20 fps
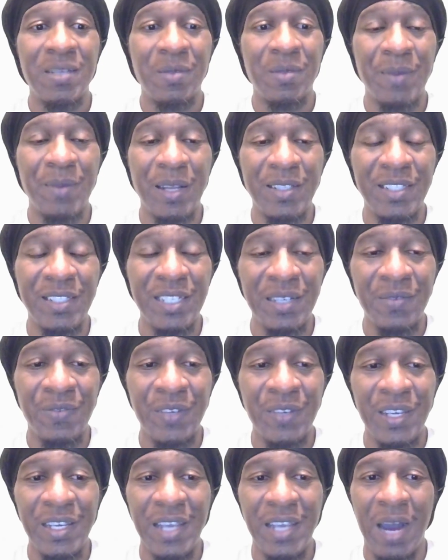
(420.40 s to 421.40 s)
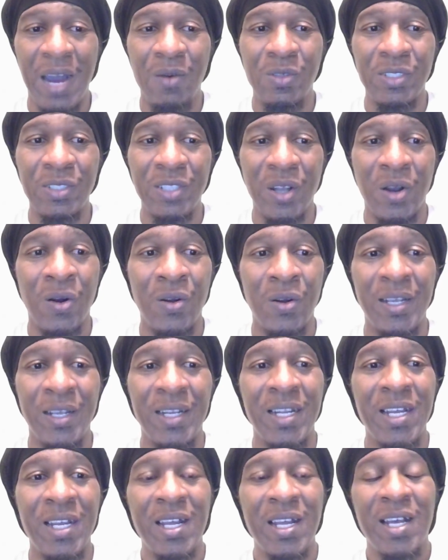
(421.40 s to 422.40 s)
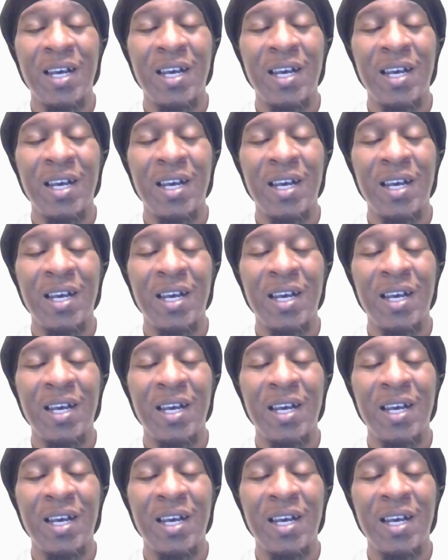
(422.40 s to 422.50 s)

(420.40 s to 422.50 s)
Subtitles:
something about TV, I was on it.